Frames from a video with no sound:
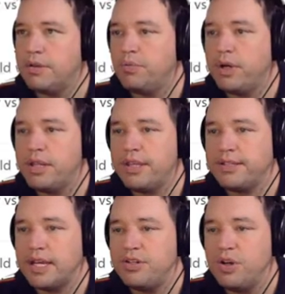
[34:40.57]
one of the
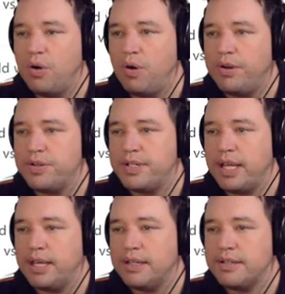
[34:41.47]
things I don't
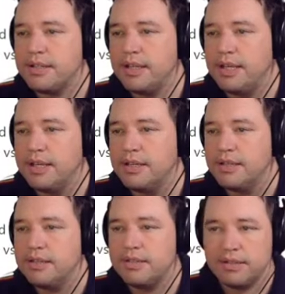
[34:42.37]
understand
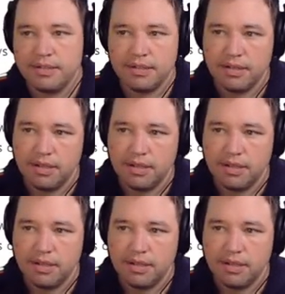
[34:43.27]
is